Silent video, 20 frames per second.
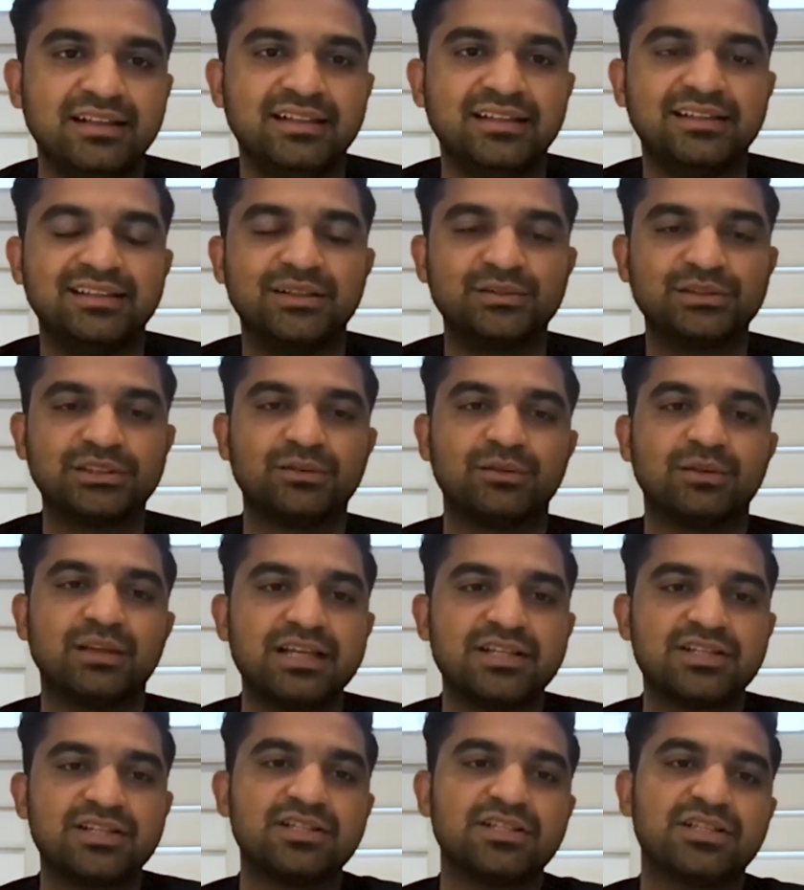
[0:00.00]
there was a
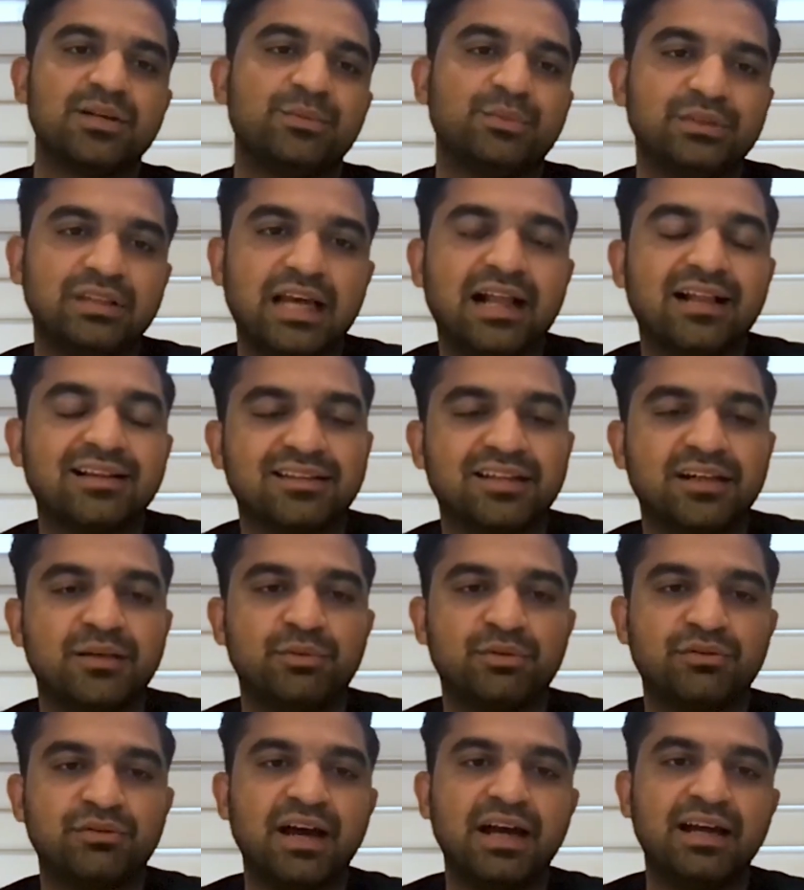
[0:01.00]
relationship with the healthcare
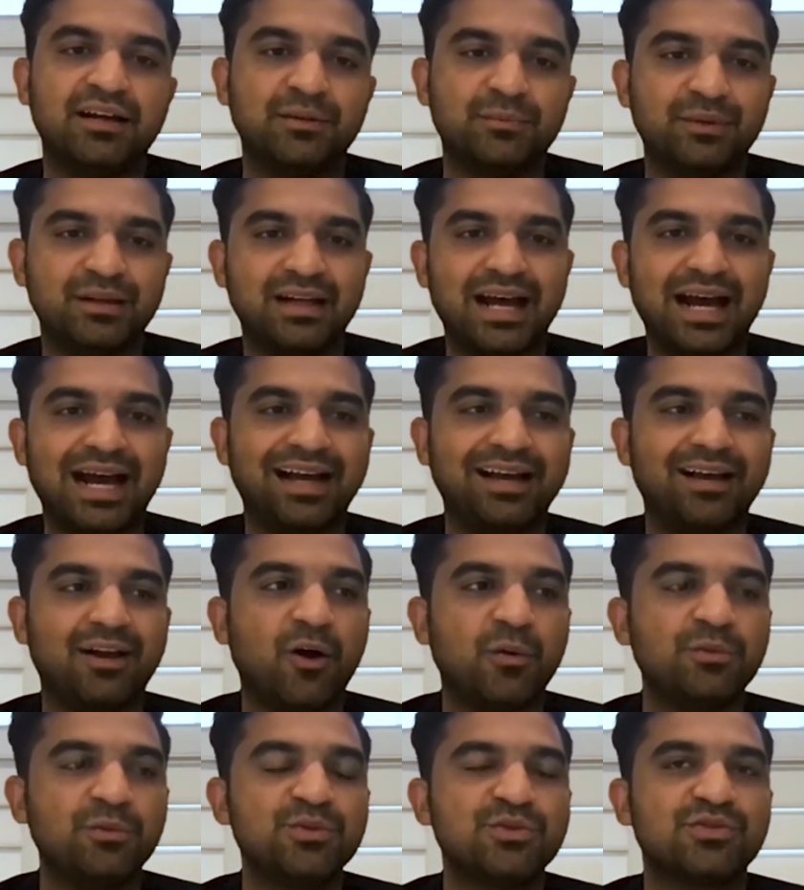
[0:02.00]
provider, but I
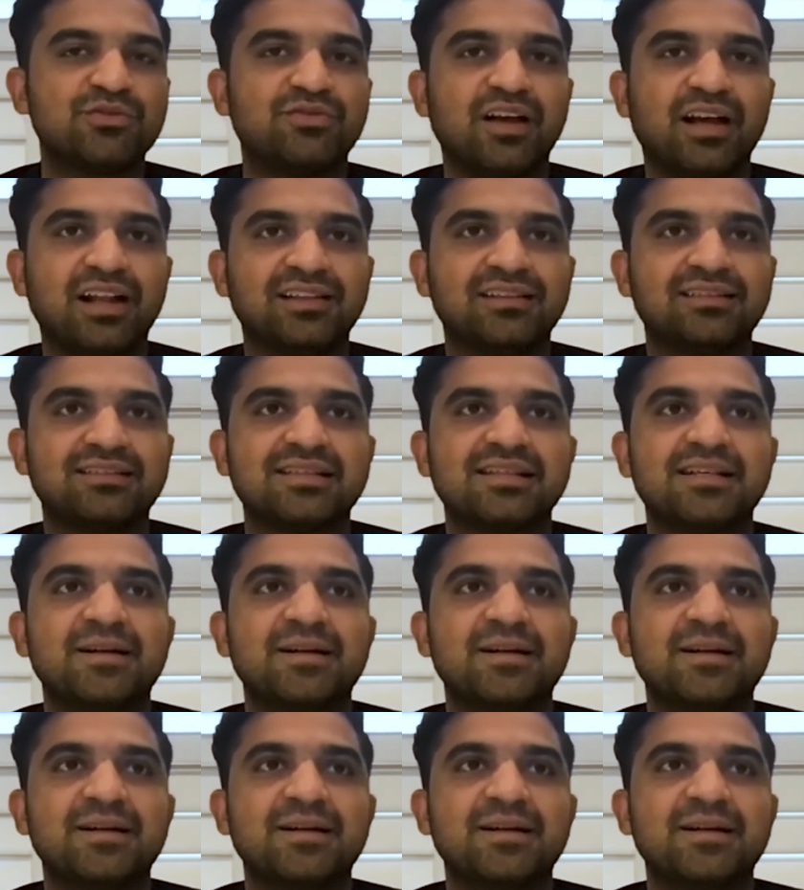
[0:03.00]
almost felt